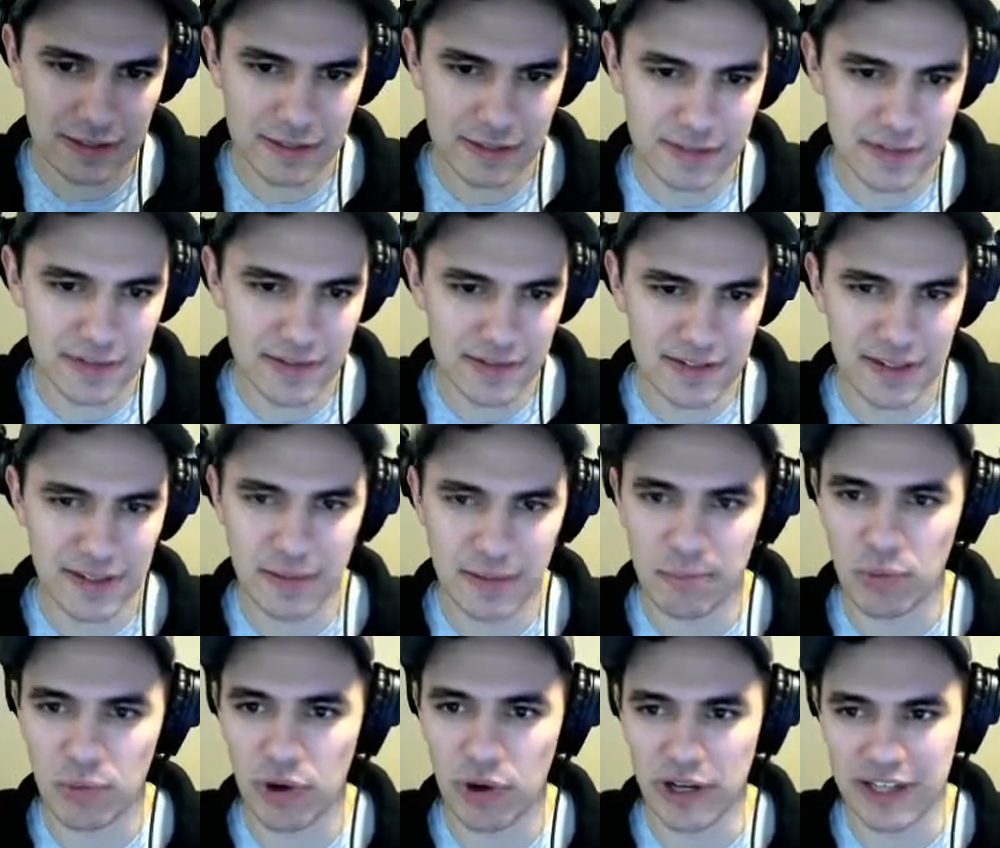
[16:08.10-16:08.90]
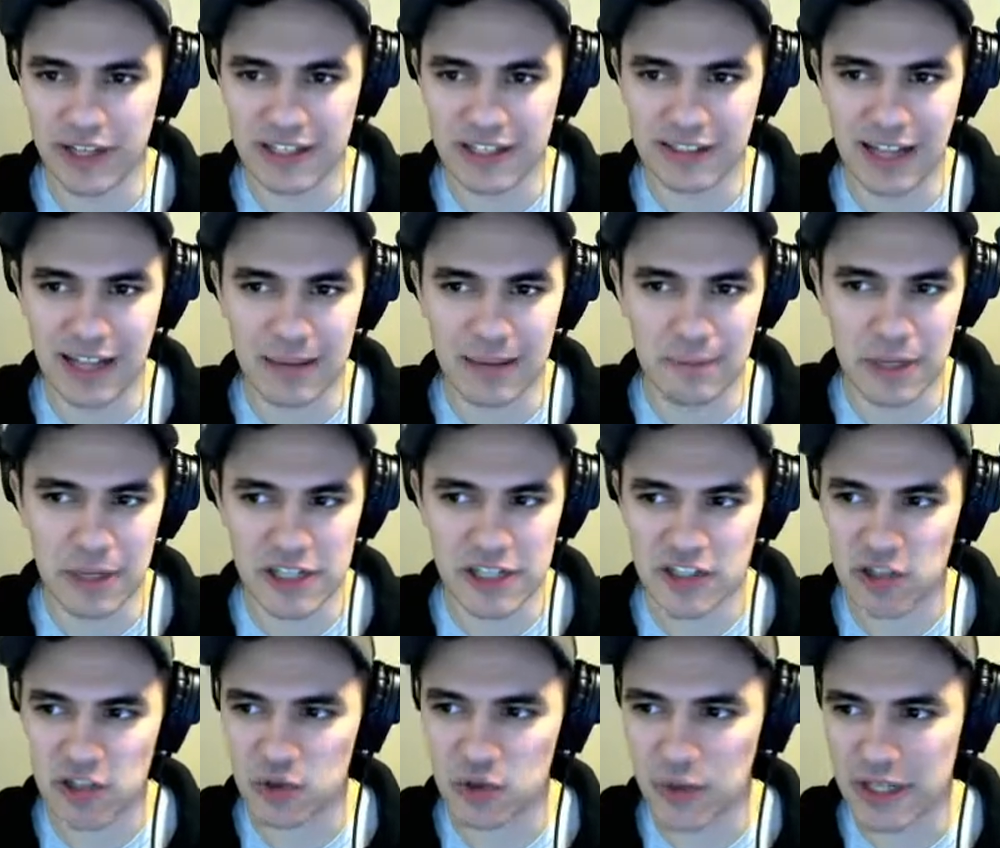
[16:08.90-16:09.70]
Let's import Elon
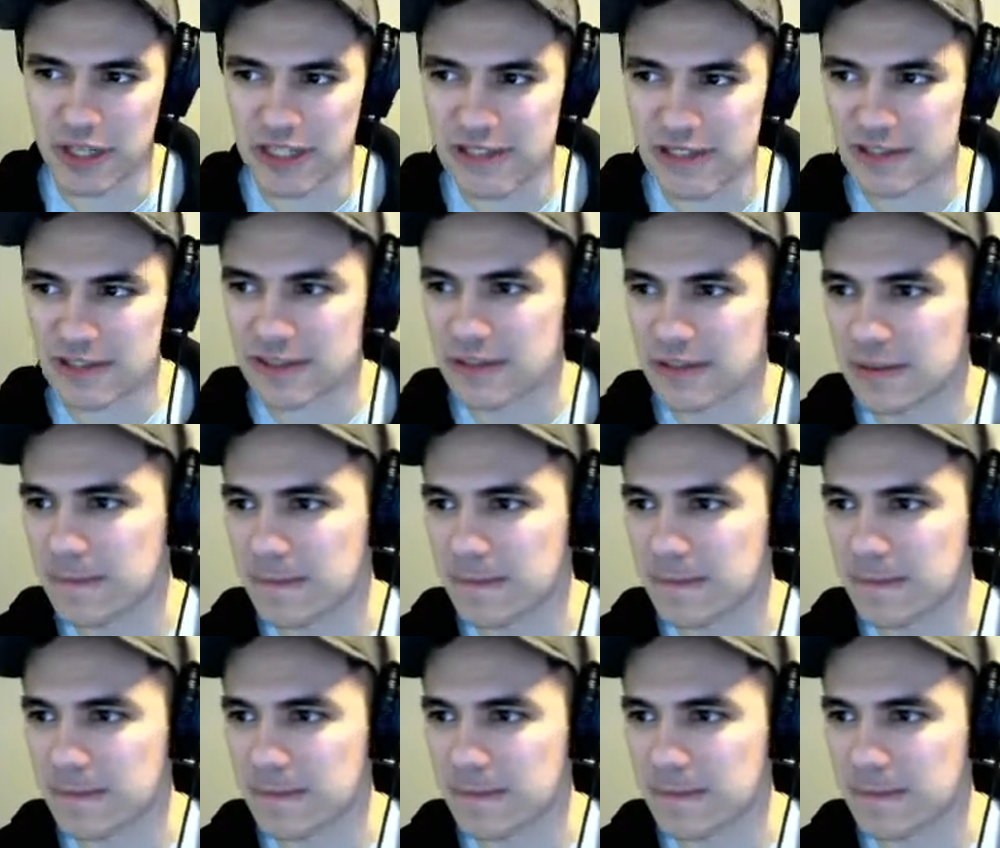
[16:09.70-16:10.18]
Musk tweets.